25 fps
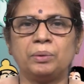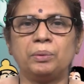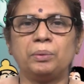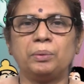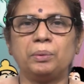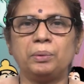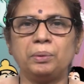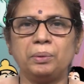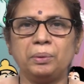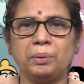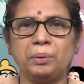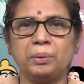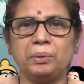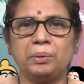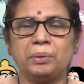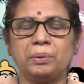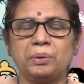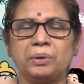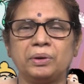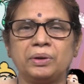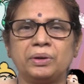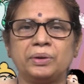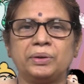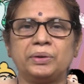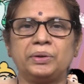Oh,
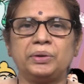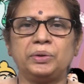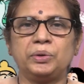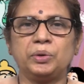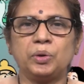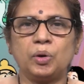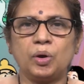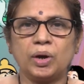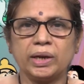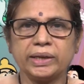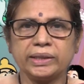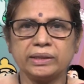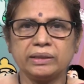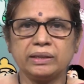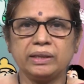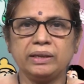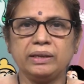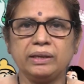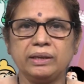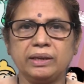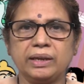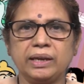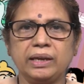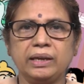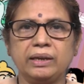you are
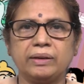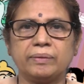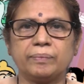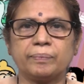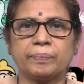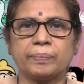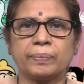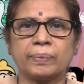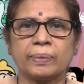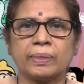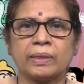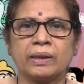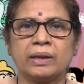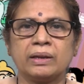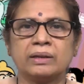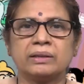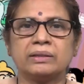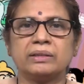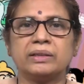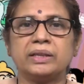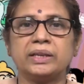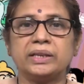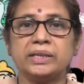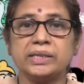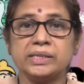thinking
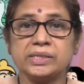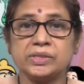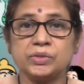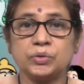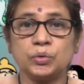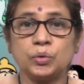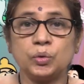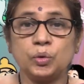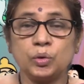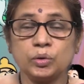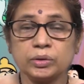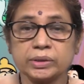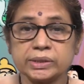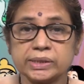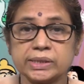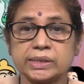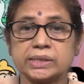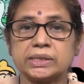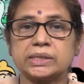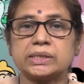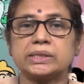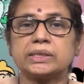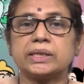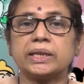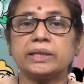there is no
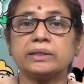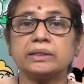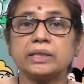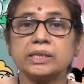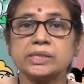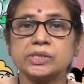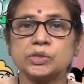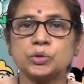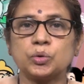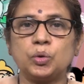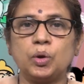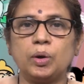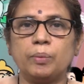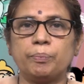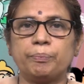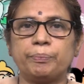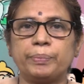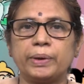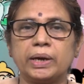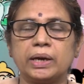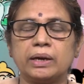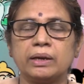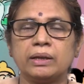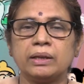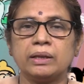stethoscope.
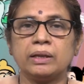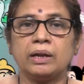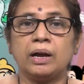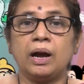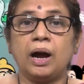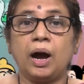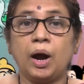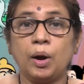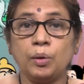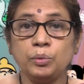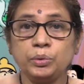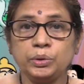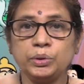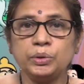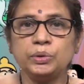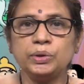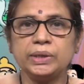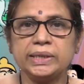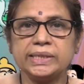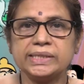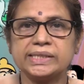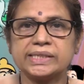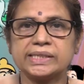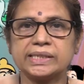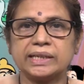How to
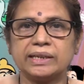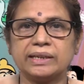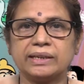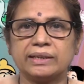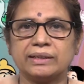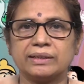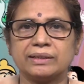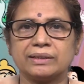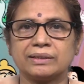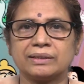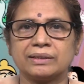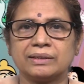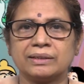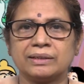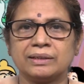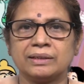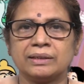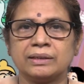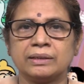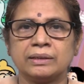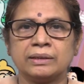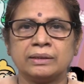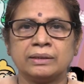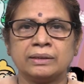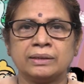listen?
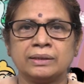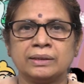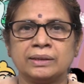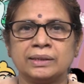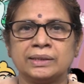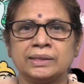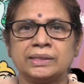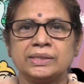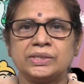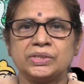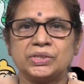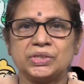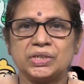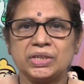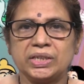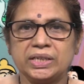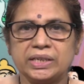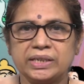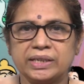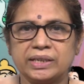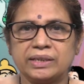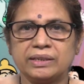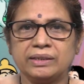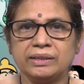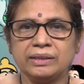
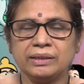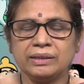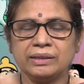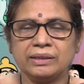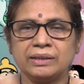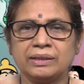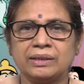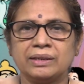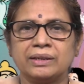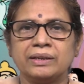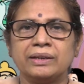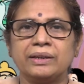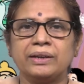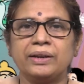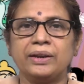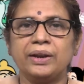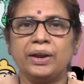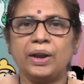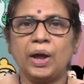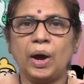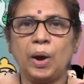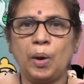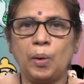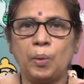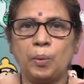Children,
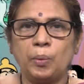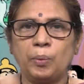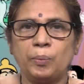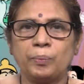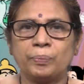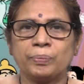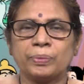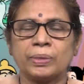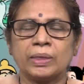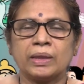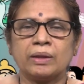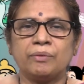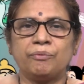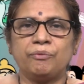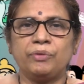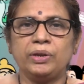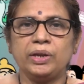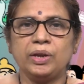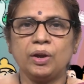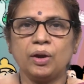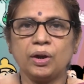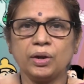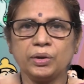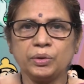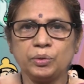now
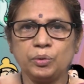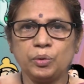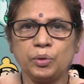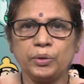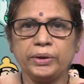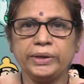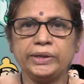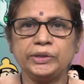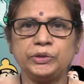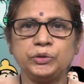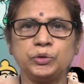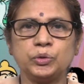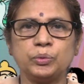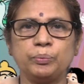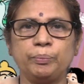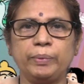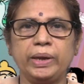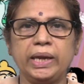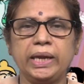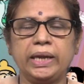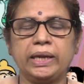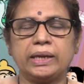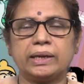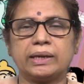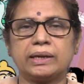we are going to
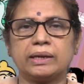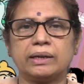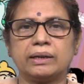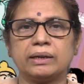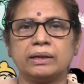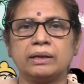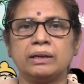make